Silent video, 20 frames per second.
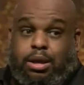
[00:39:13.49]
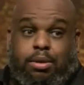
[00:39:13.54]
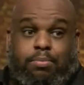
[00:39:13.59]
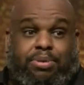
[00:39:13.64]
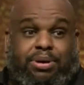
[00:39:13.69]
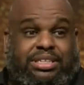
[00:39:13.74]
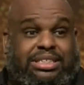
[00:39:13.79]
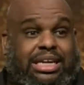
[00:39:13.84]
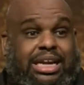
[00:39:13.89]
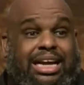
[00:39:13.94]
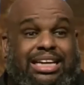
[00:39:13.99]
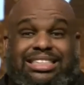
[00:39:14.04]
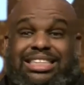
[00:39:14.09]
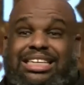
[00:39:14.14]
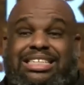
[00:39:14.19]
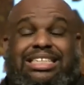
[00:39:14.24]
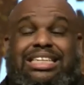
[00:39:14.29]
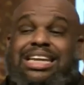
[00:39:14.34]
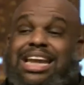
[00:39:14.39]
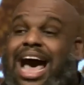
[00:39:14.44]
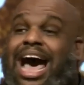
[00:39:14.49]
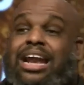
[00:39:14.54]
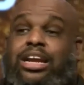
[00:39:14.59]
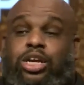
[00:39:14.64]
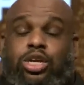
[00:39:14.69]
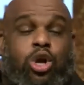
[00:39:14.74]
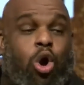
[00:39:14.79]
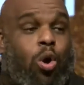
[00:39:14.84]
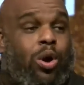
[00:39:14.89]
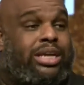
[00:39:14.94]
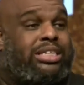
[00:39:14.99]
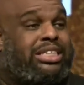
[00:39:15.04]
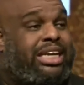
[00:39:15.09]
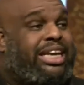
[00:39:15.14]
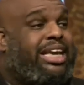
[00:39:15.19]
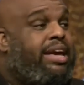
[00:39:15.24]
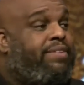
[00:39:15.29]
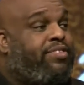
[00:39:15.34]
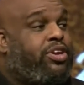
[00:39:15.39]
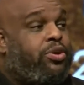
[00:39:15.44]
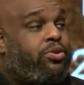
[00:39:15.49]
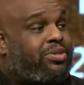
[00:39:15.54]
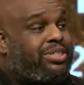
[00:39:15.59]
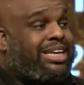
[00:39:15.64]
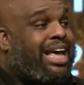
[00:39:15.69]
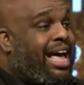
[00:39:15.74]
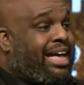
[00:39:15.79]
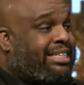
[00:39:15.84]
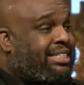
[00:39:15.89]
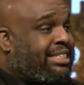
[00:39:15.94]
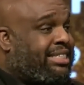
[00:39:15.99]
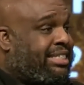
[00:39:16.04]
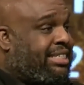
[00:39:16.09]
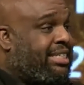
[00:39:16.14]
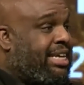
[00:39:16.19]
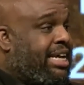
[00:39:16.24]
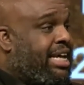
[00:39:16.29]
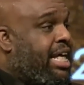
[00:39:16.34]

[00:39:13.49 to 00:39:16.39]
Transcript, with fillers: But because He's not going to give you tests